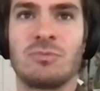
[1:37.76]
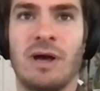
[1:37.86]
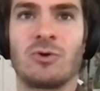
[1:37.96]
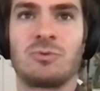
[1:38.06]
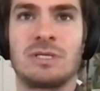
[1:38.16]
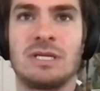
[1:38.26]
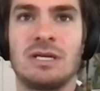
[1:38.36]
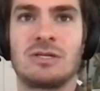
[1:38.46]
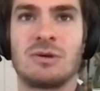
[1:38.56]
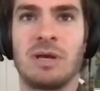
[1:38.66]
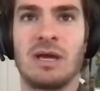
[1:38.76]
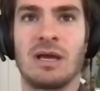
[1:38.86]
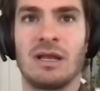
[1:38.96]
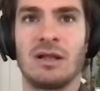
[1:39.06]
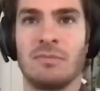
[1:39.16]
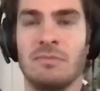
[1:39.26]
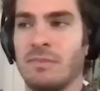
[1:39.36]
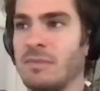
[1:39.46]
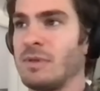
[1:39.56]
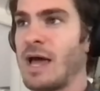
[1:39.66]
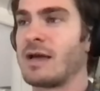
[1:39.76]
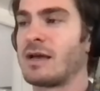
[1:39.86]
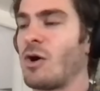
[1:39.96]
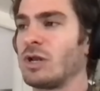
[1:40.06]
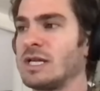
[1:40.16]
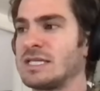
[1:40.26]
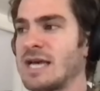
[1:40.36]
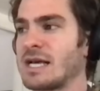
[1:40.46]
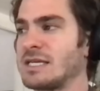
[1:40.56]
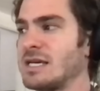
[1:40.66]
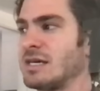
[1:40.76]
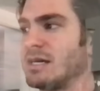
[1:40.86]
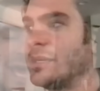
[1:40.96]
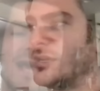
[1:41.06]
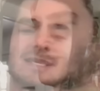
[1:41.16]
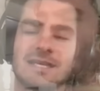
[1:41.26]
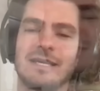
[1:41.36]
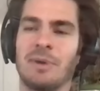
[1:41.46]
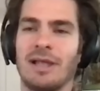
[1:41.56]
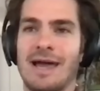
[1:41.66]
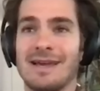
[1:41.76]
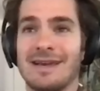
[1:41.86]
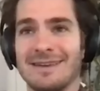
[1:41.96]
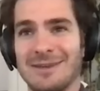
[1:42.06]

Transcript: my octopus teacher being a little like oddly sexy? Not sexy, but like